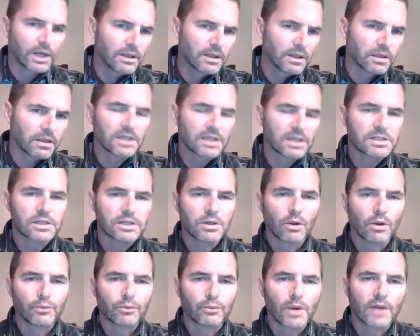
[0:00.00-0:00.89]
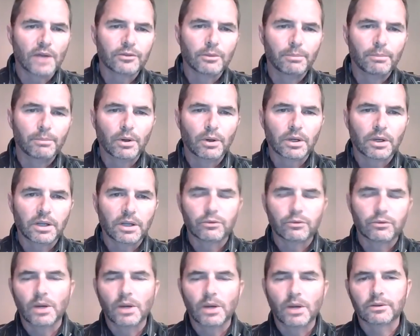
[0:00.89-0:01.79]
thinks, you know, throughout the book
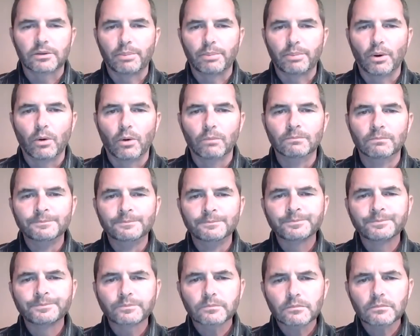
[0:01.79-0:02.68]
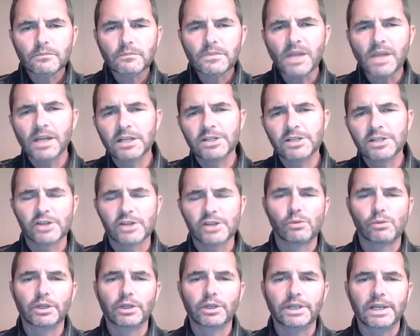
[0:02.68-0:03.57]
and throughout the poem. And he does
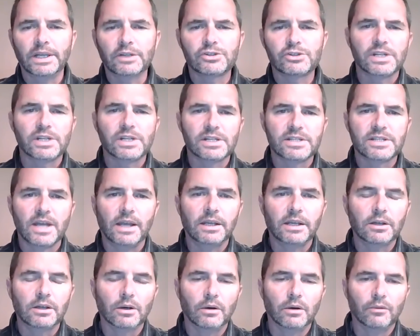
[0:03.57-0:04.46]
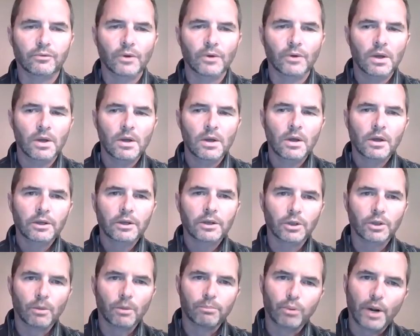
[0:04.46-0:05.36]
a really interesting take of,
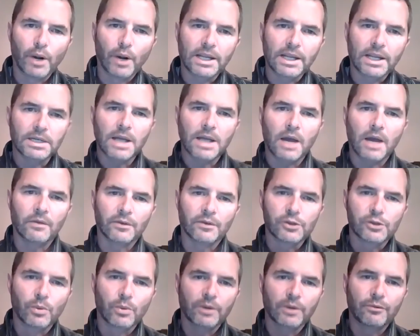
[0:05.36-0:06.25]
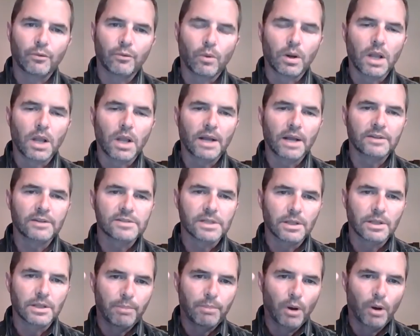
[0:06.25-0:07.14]
you know, breaking down the 24 lines
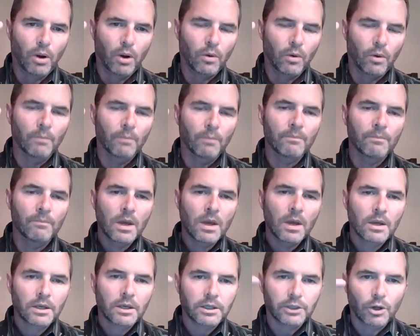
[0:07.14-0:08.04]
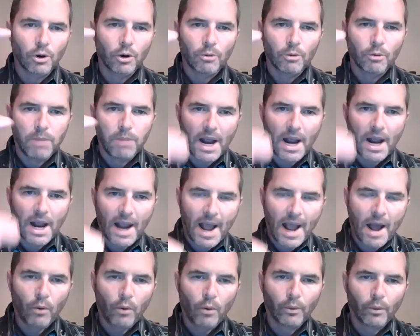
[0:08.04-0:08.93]
in the poem, you know, by
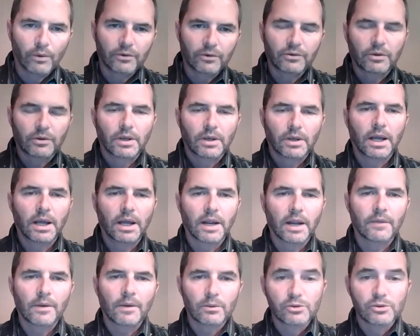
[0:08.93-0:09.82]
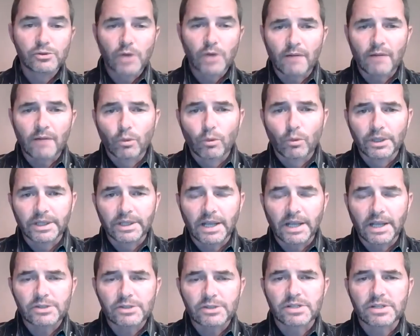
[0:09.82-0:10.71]
hours. And that was kind of a
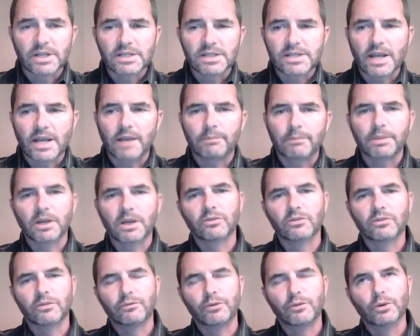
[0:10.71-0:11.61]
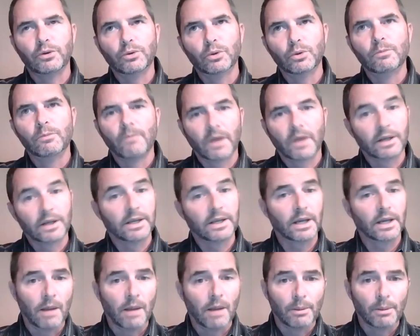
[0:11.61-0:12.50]
really interesting take because if you,
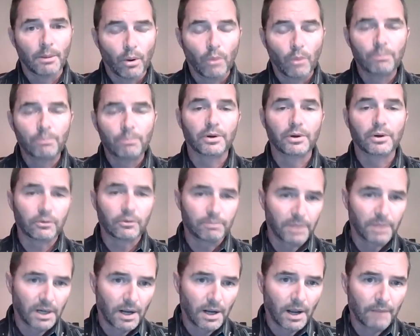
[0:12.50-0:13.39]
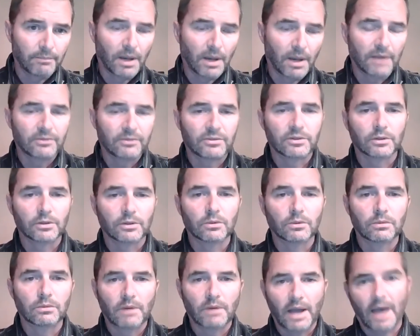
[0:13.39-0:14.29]
again, I'm a poem purist, but I
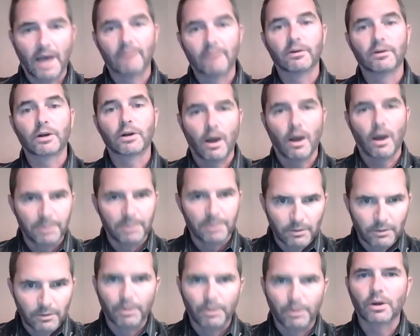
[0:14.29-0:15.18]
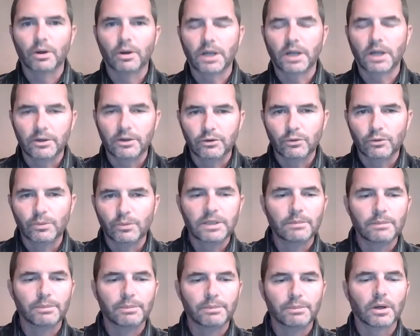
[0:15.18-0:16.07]
still have a copy of the book and I do
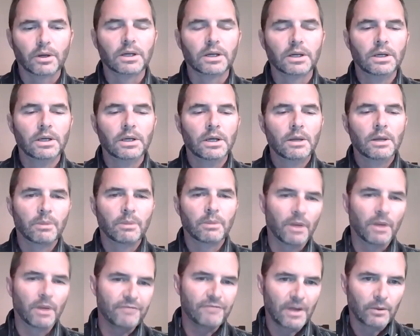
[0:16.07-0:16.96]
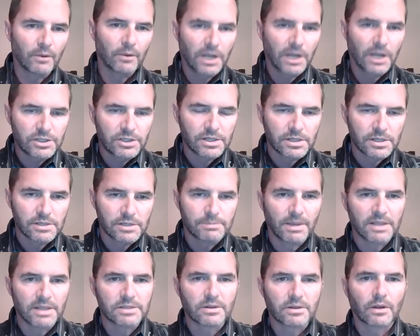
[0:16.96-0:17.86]
read the book, but my foundation is
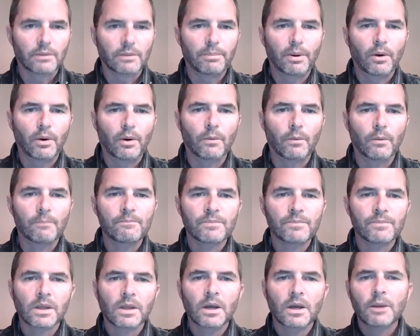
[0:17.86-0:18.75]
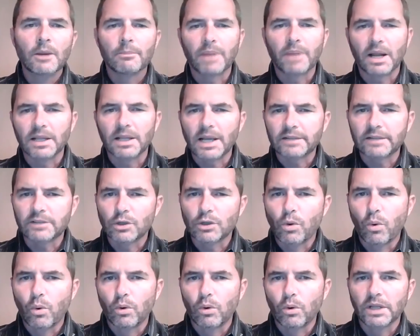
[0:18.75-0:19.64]
based on the poem. But I like the
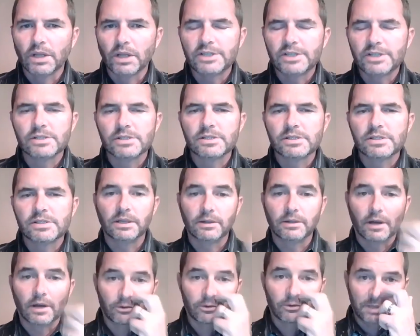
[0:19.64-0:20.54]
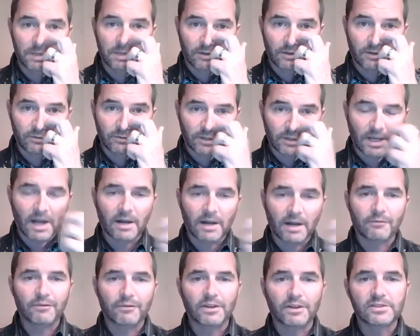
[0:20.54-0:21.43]
correlations that he does because it kind
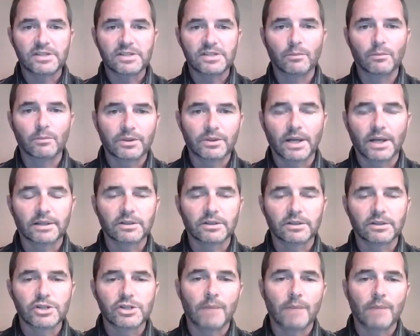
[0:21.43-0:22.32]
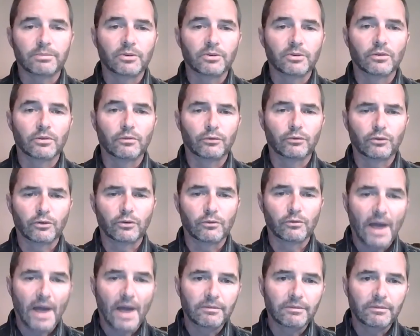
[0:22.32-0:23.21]
of fits in with like the chapters of
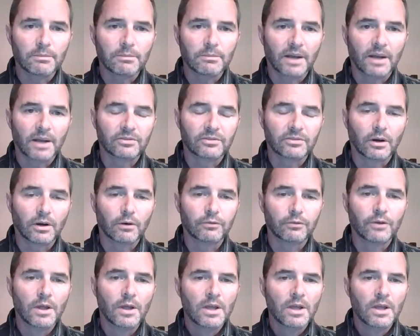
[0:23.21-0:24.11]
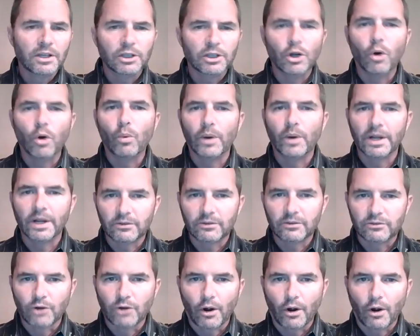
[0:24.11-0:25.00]
surviving myself, you know, when
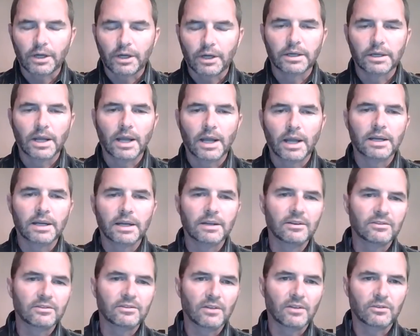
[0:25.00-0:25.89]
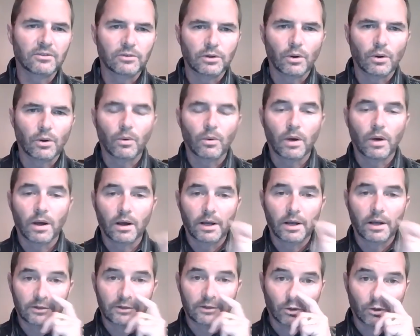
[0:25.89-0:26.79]
it's dark. And he says, you know,
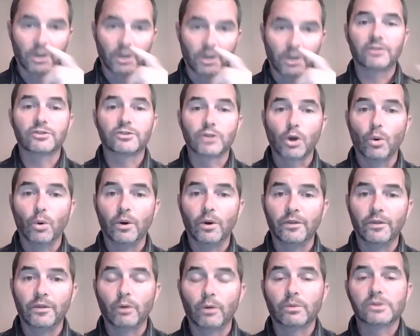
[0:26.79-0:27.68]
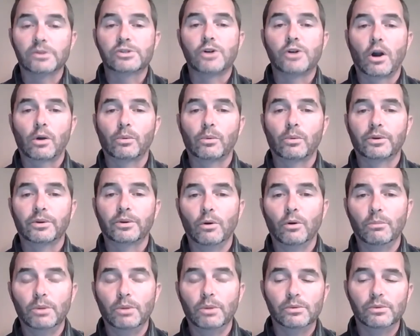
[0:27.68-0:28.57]
it took guts to go in there and it was dark with
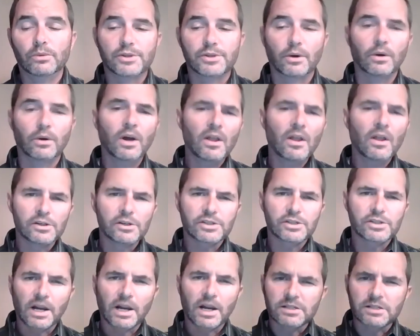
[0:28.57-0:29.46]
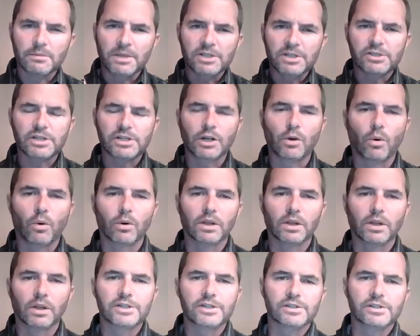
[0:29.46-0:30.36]
no moon. So there's kind of some interesting
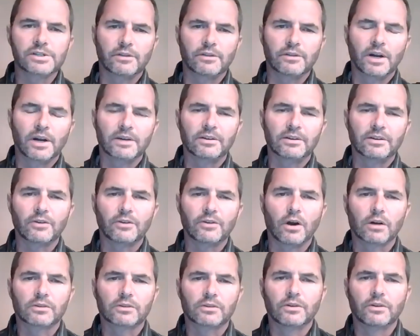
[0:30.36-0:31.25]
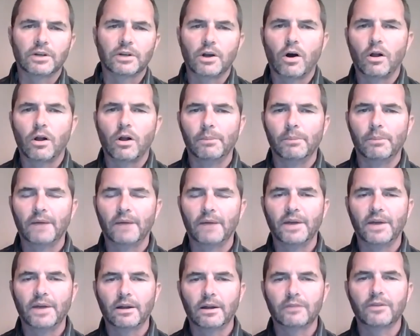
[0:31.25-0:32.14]
correlations. And then I did talk to DeCall about
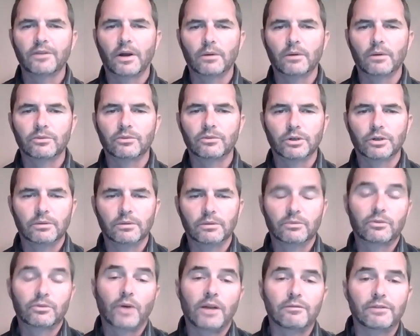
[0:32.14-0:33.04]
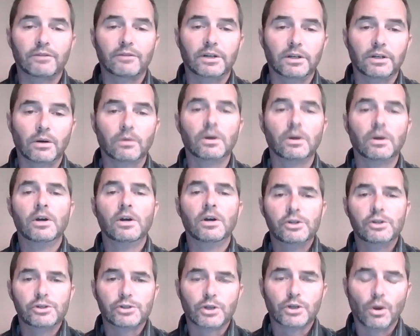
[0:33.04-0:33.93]
that and I thought it was good. It was a great video.
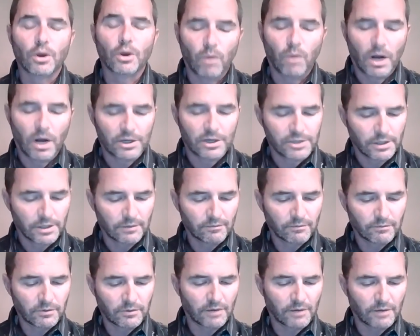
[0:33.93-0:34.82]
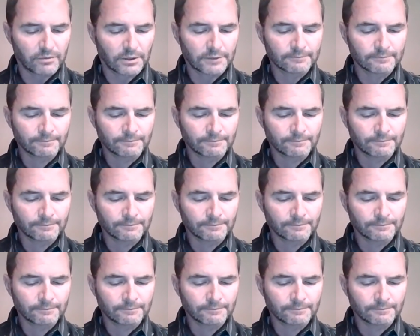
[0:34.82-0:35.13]
You should go watch it. Definitely.